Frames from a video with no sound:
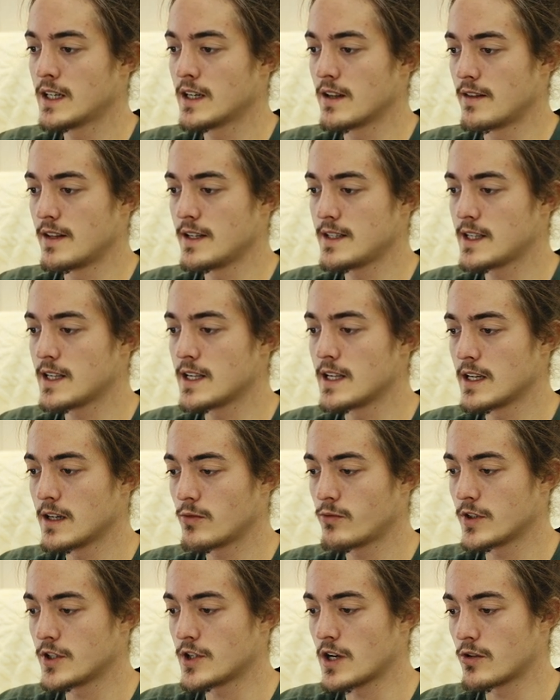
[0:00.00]
This
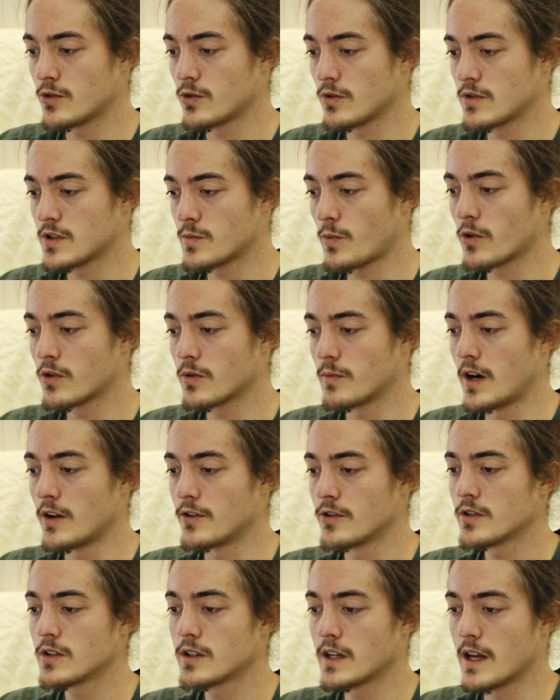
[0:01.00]
here, which I spoke
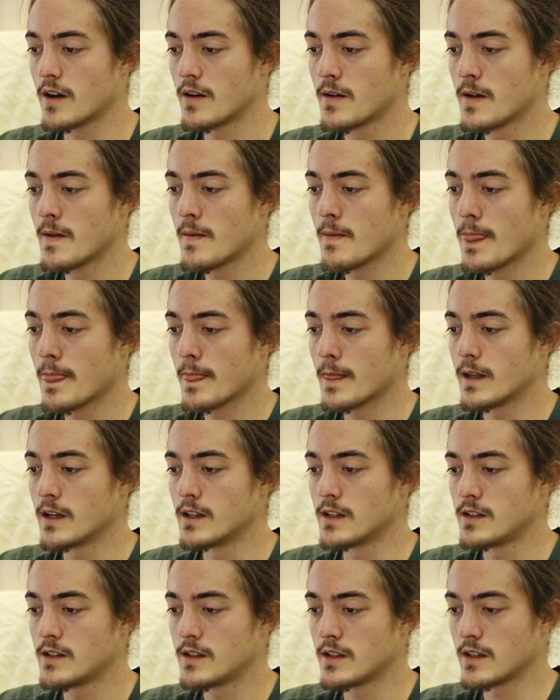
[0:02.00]
about earlier,
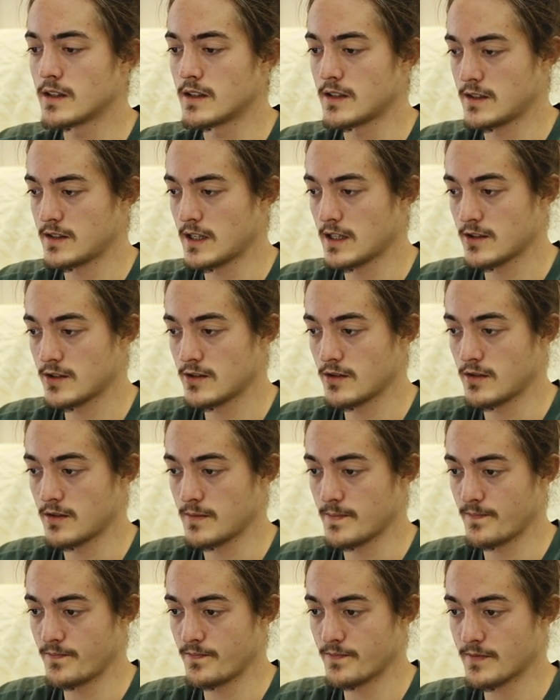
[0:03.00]
it tells you
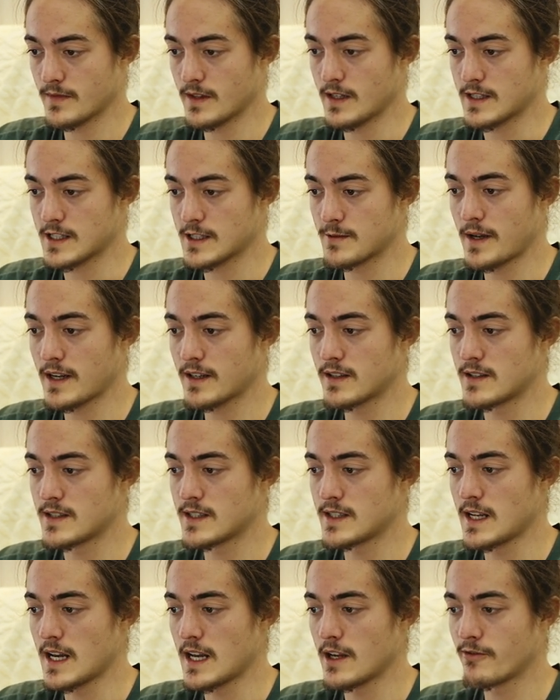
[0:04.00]
expected
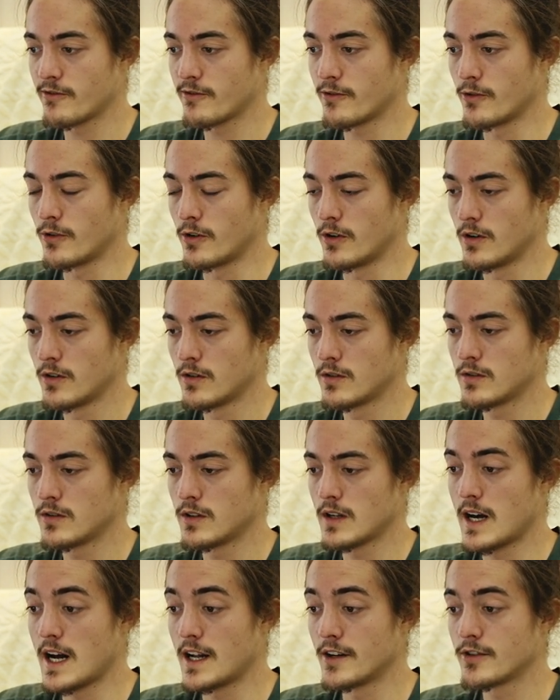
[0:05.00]
stay for
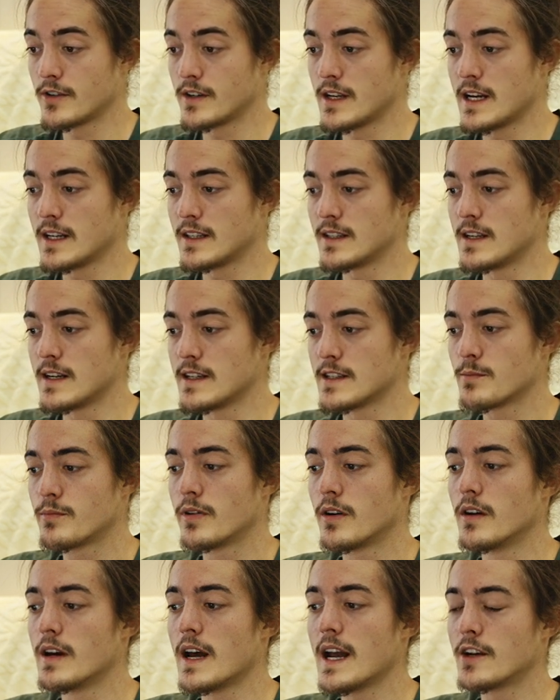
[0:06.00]
180 days
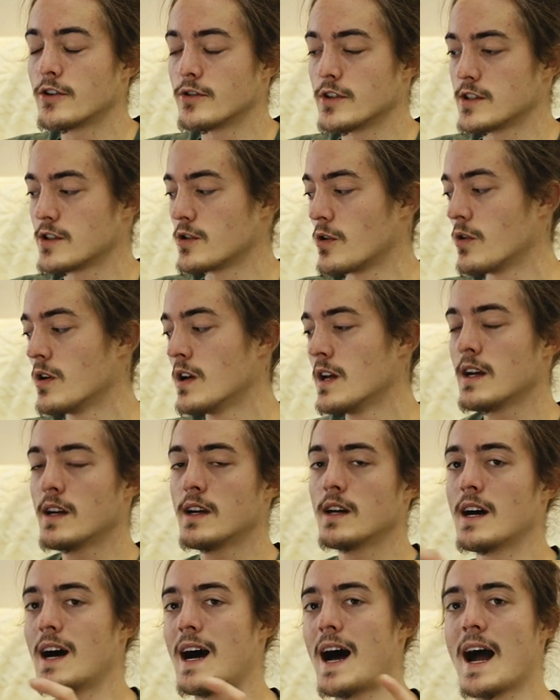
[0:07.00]
per entry. So
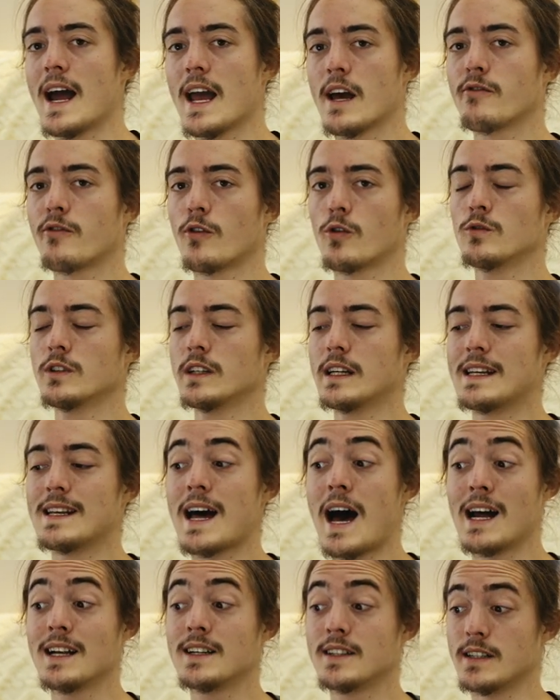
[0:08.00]
I have only
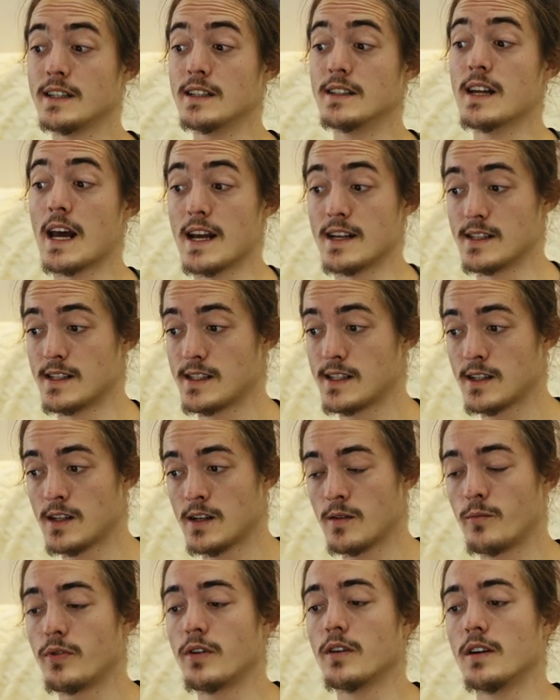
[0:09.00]
90 days
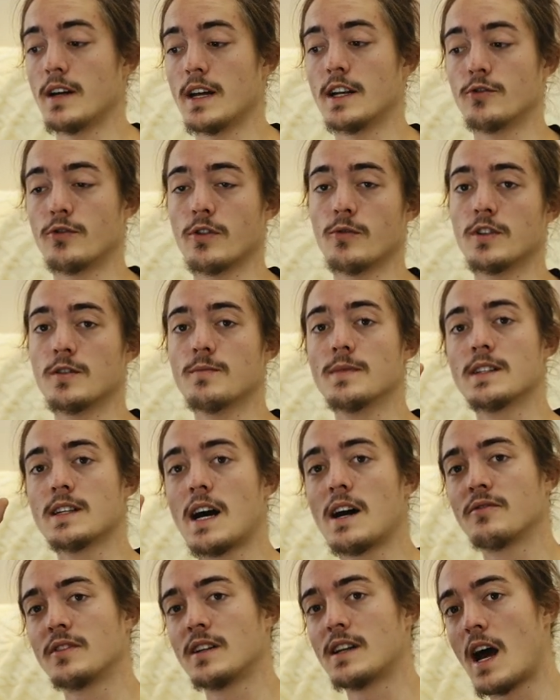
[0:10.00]
per entry, which means
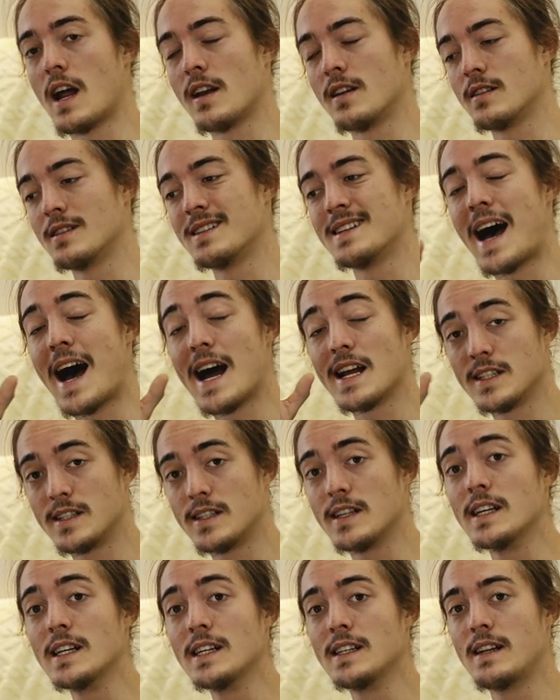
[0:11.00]
after
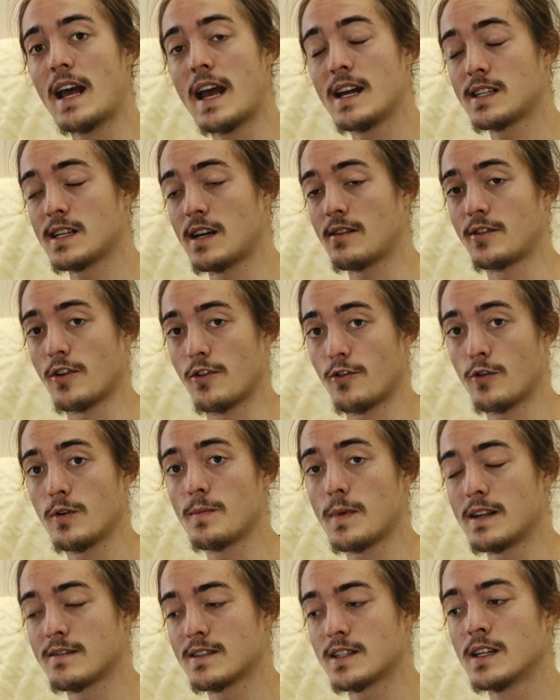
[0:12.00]
90 days, after 3
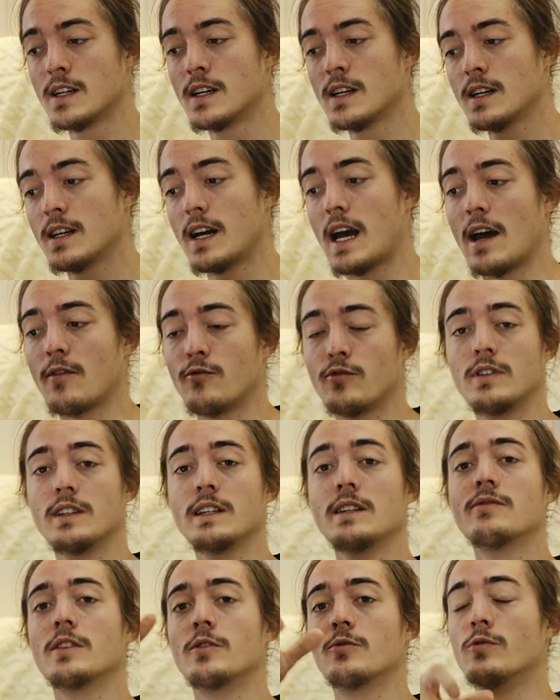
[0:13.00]
months, I have to
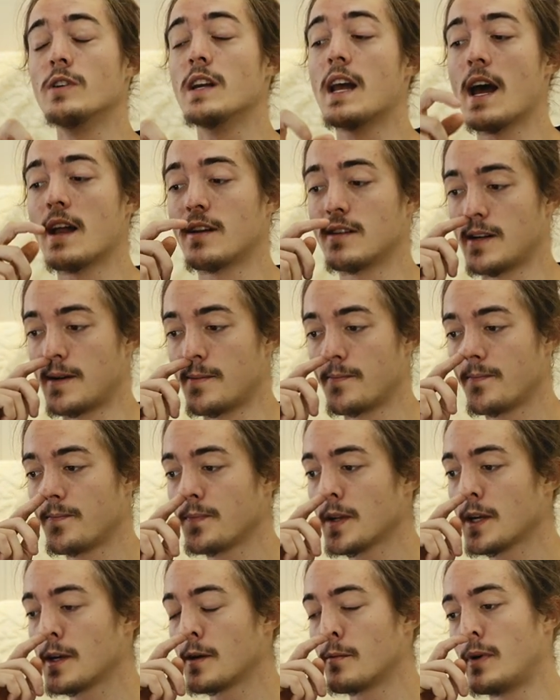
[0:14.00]
leave and re-enter.
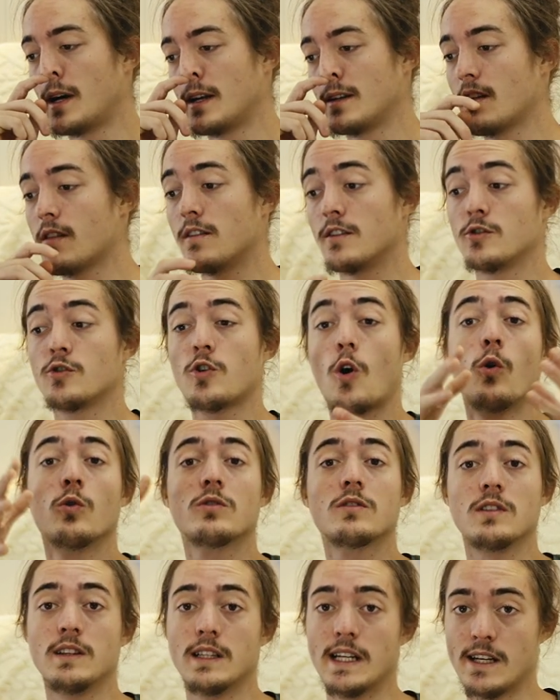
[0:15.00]
But the
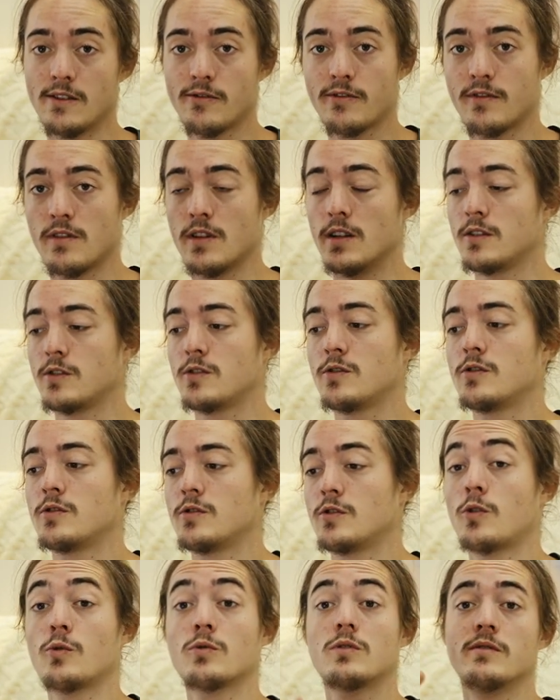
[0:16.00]
total length, the
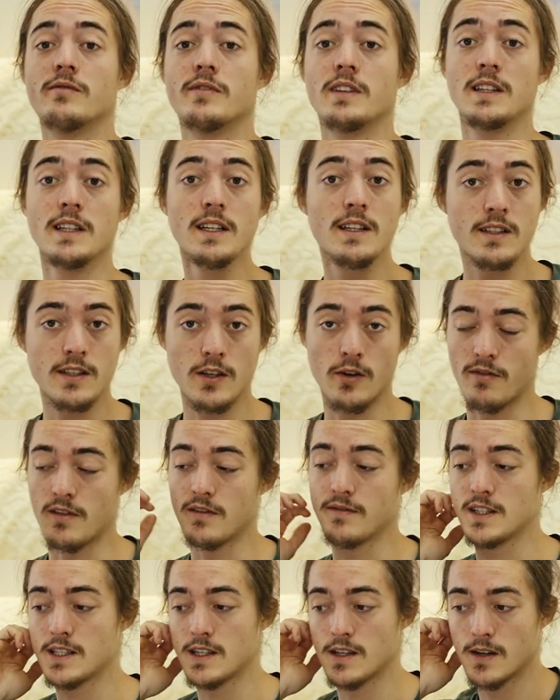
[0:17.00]
total validity of the
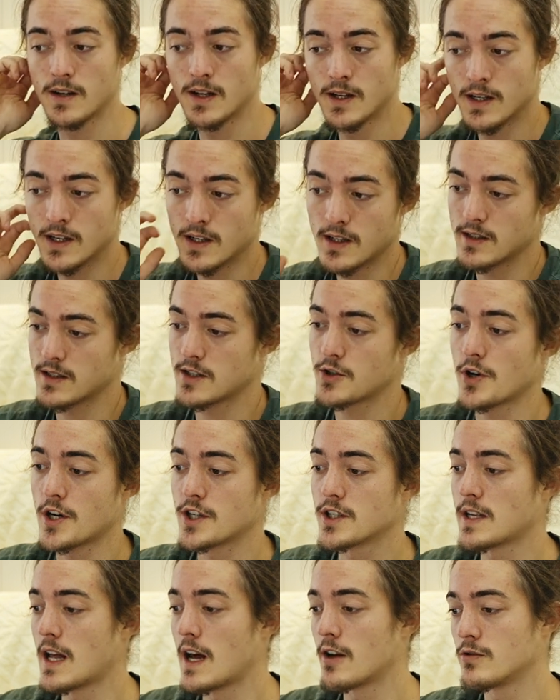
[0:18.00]
visa
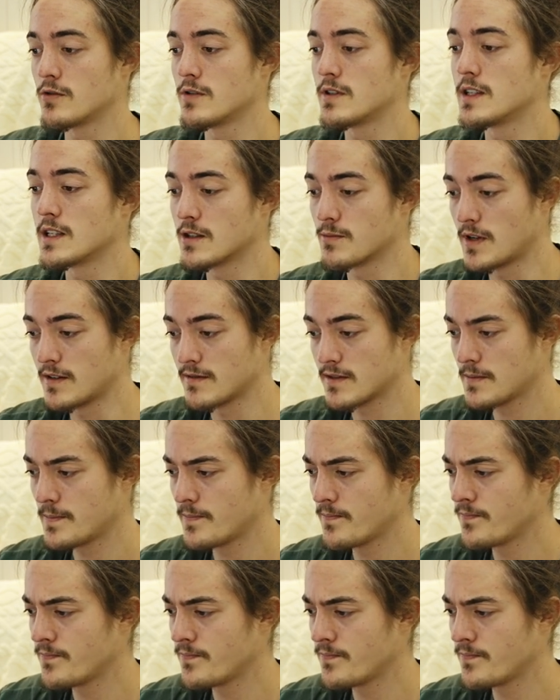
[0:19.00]
stretches out to 6 months.